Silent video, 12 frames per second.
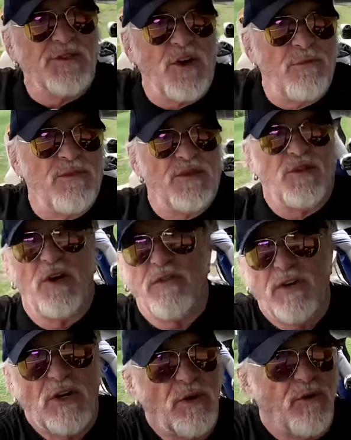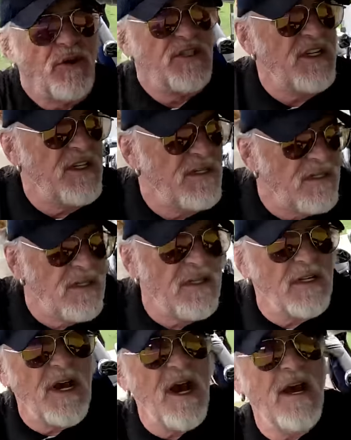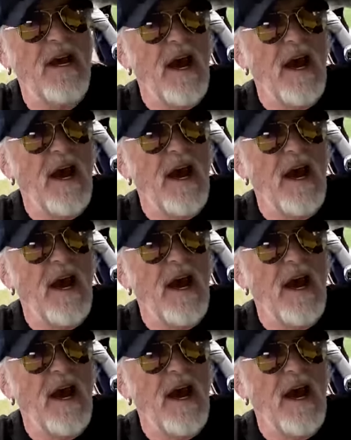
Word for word: Tom, not even gonna look for seat. No.